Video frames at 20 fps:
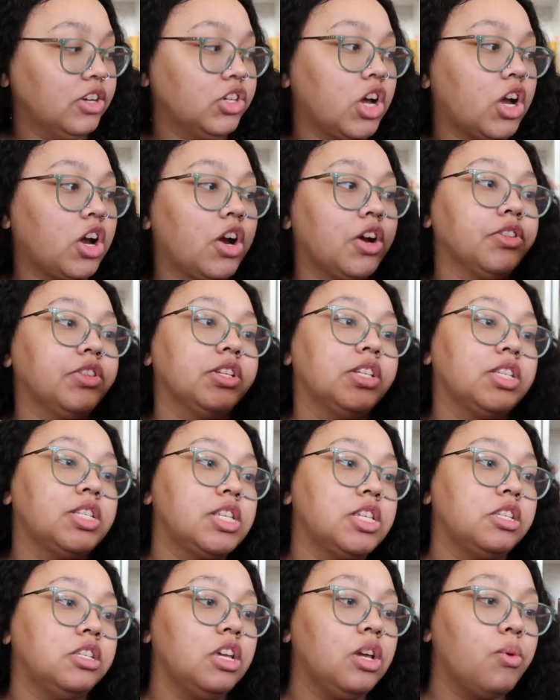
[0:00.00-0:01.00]
Tucker. This is
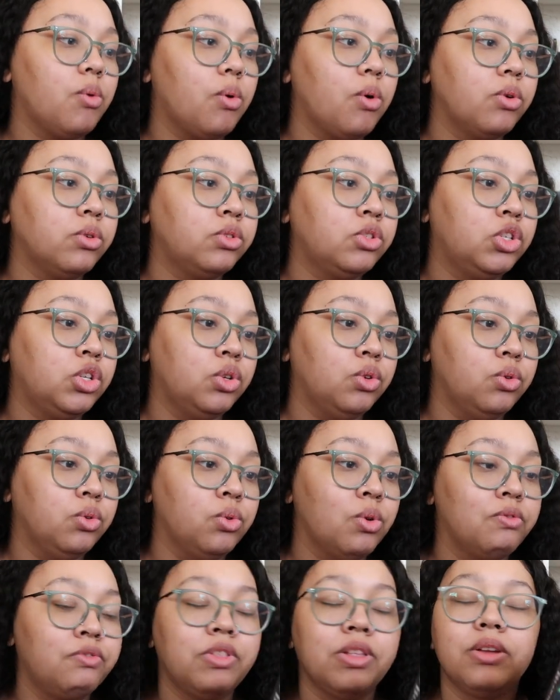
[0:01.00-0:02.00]
the sequel
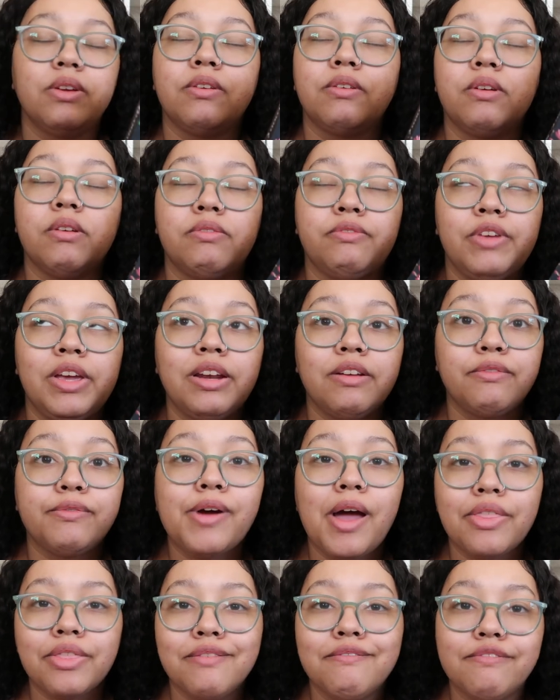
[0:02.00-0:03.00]
to uh, Fate of
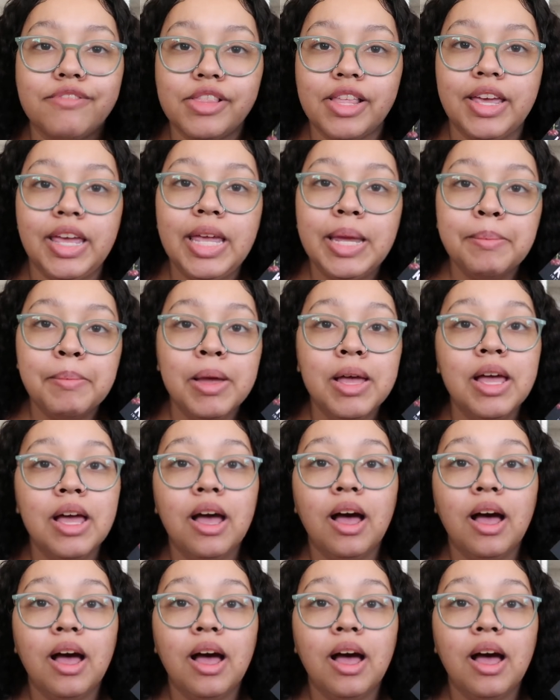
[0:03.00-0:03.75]
Wrath and Flame.